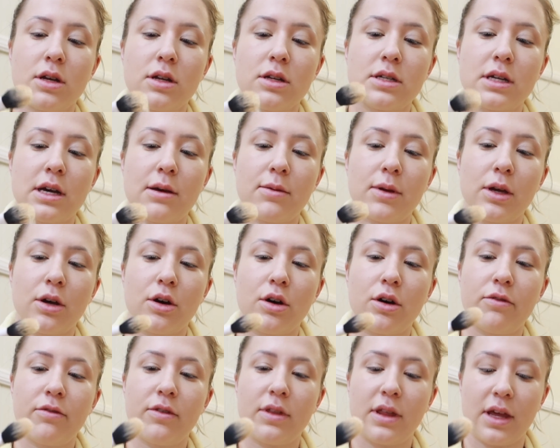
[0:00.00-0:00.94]
dabbing
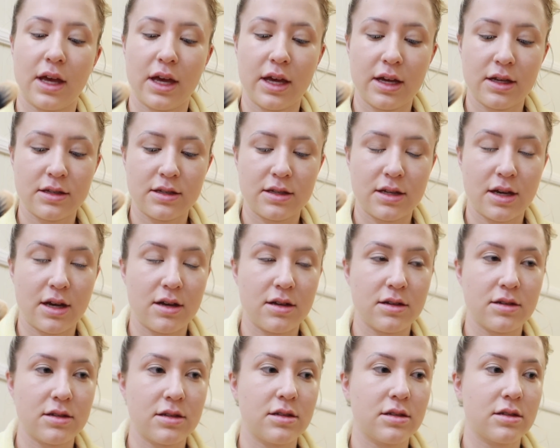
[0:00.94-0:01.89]
off the
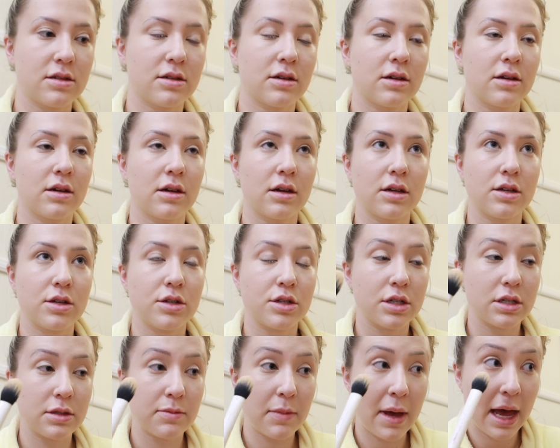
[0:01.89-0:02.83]
excess and
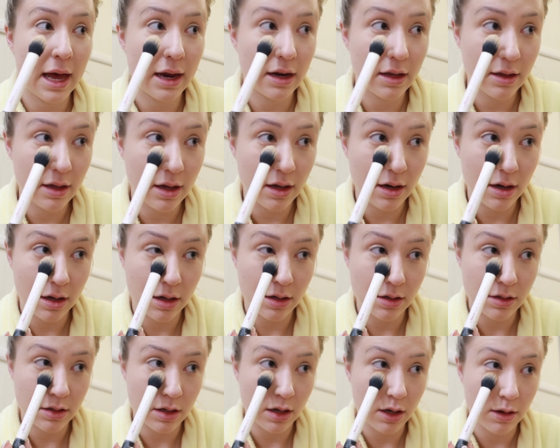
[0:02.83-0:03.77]
just patting that
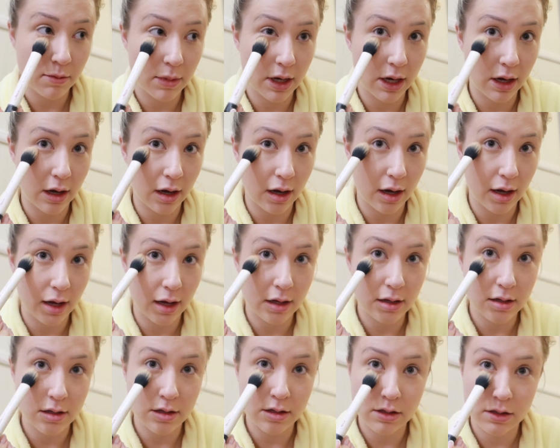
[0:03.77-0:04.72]
under my
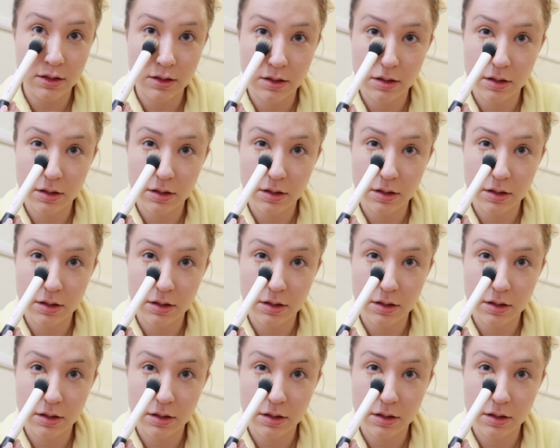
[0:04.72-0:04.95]
eyes.